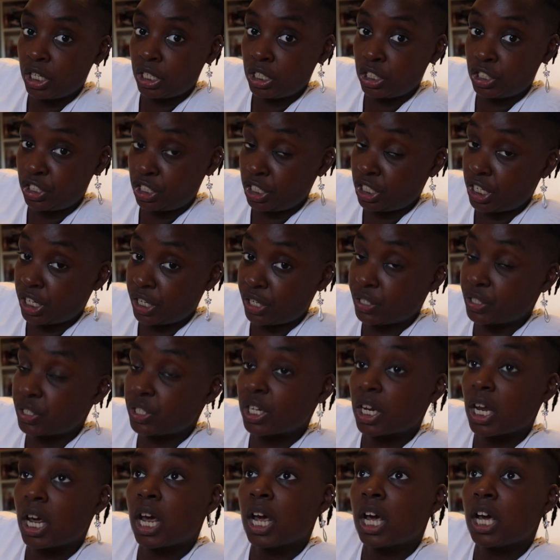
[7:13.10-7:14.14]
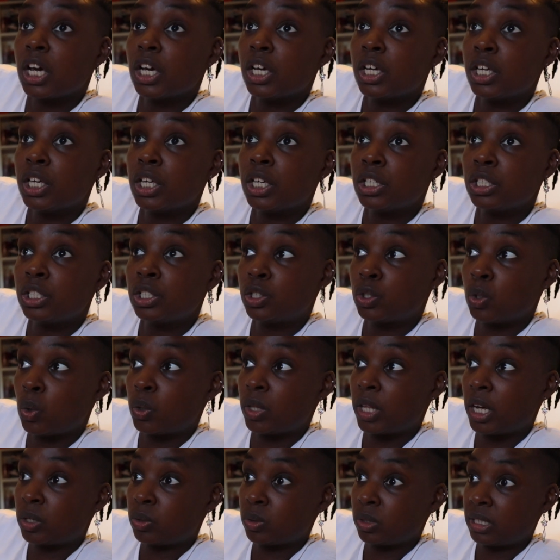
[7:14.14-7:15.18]
she didn't. So
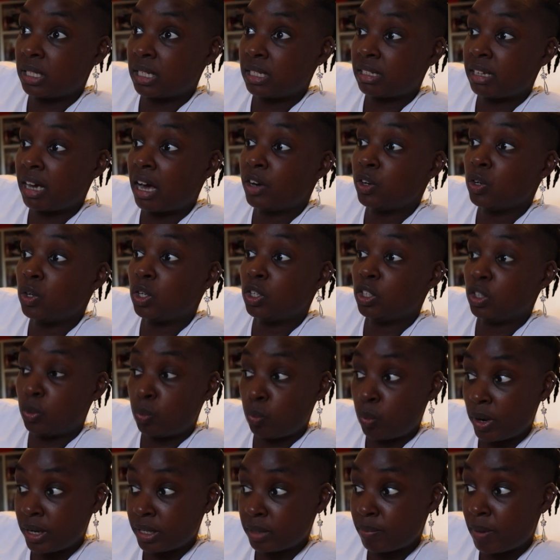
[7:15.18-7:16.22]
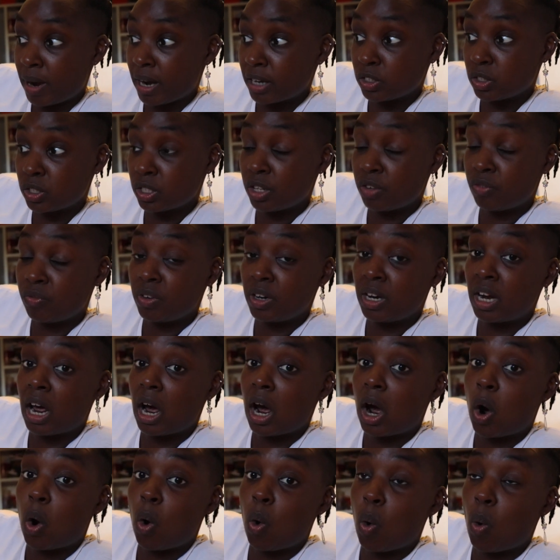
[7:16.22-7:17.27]
that was the scandal. Went back to the
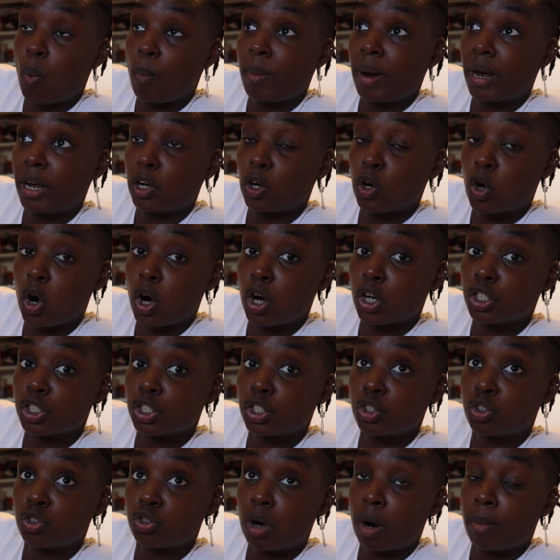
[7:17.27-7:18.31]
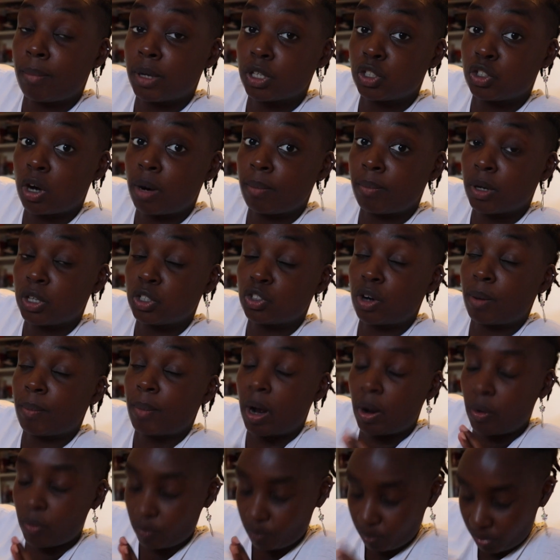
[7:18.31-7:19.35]
villa. Oh my gosh, drama.
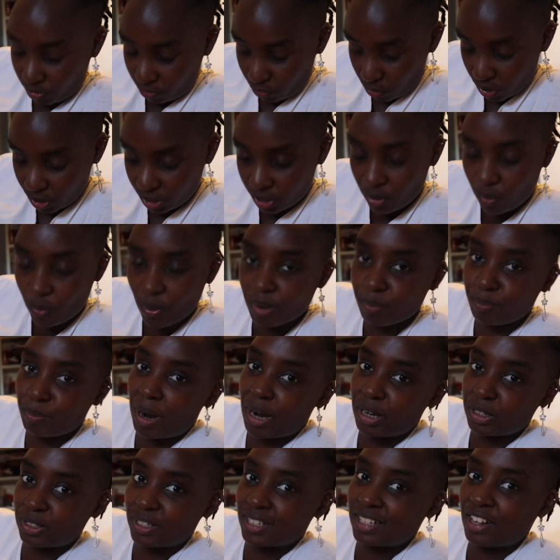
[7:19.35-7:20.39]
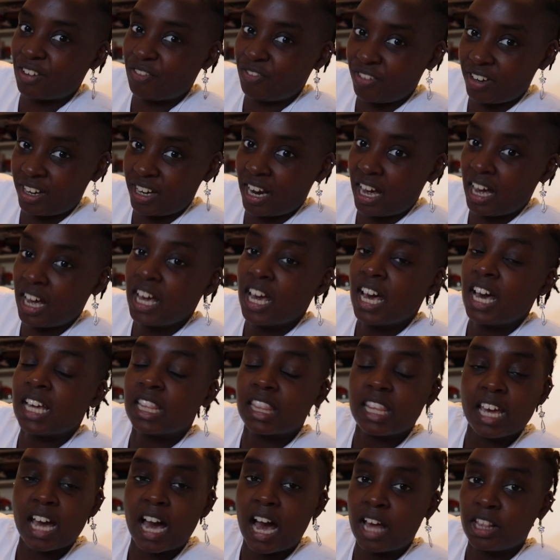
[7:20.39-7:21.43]
Before they went back to the villa,
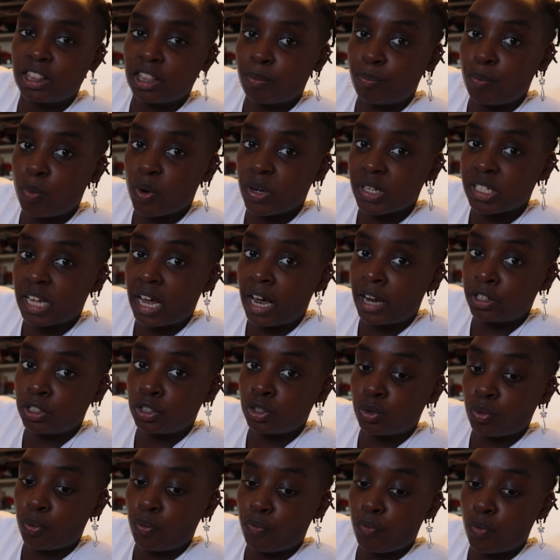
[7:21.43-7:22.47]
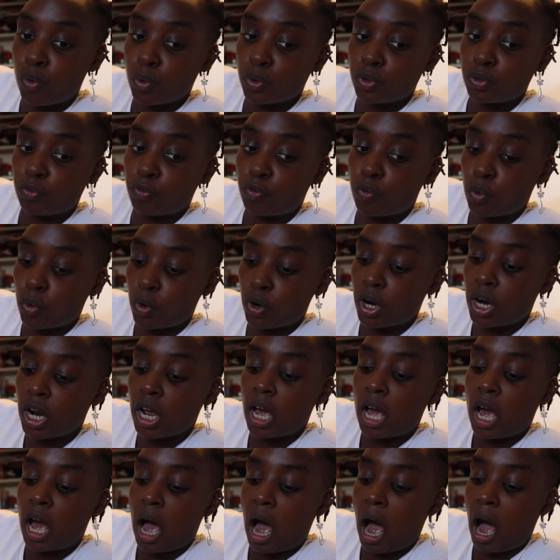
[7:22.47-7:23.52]
the boys had to vote for
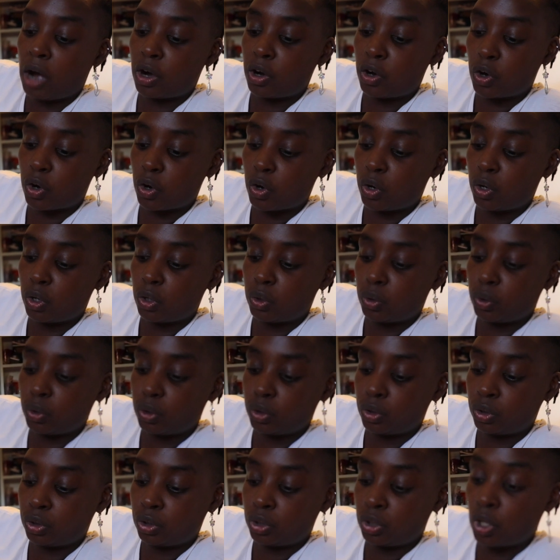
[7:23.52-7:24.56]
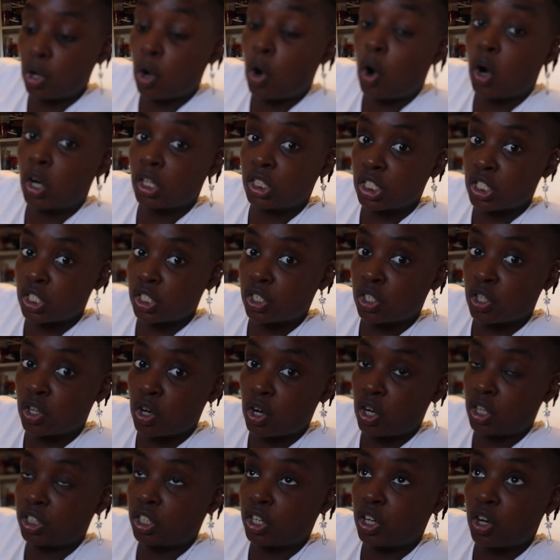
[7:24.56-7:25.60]
a girl, the hottest
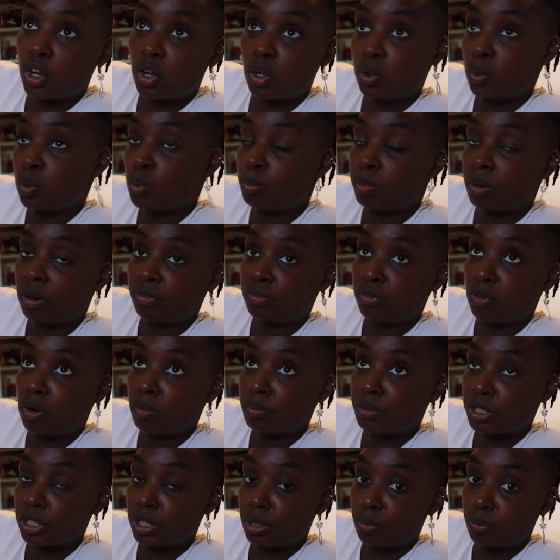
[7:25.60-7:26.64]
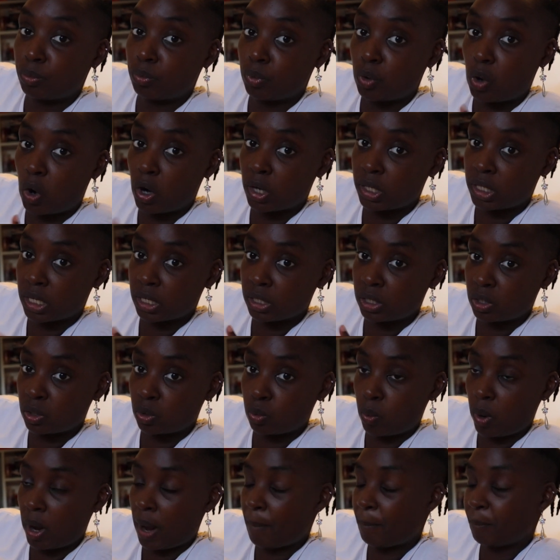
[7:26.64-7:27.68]
girl, the girl who performed the hottest
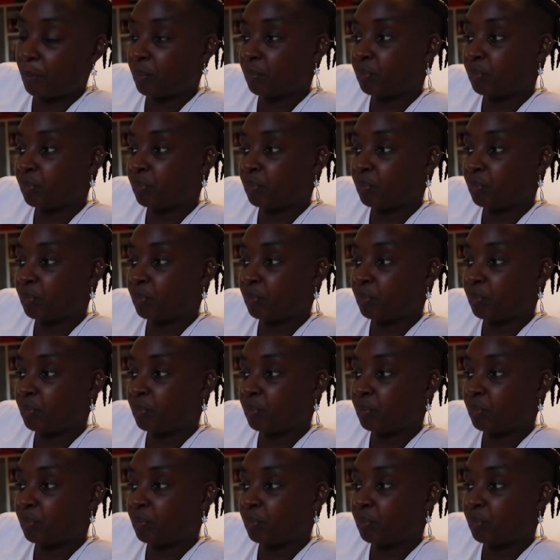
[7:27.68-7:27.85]
way,